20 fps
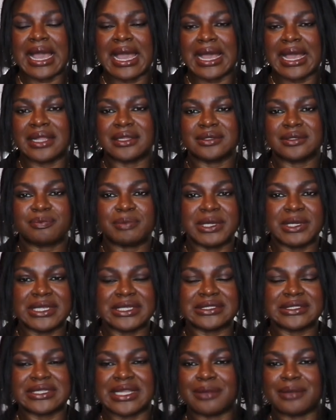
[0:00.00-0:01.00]
and
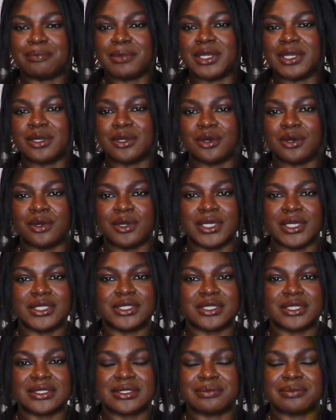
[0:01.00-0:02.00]
please let me know
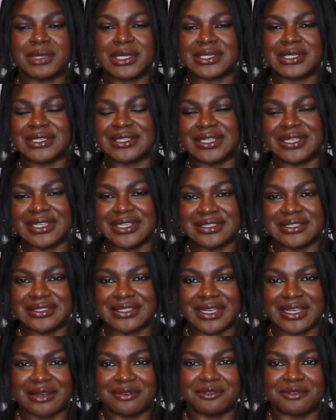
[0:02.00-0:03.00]
it just make it
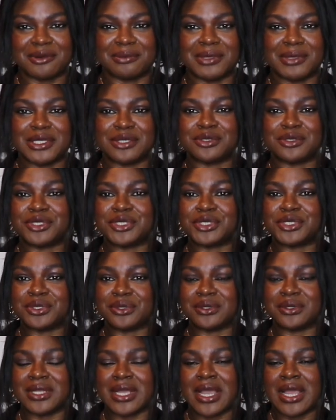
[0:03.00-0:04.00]
easier for me to
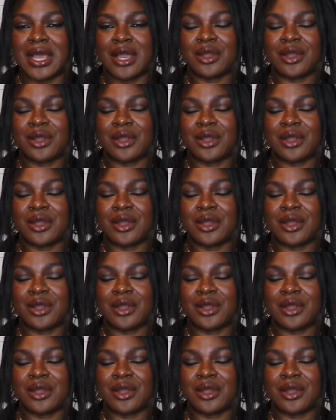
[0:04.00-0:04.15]
shoot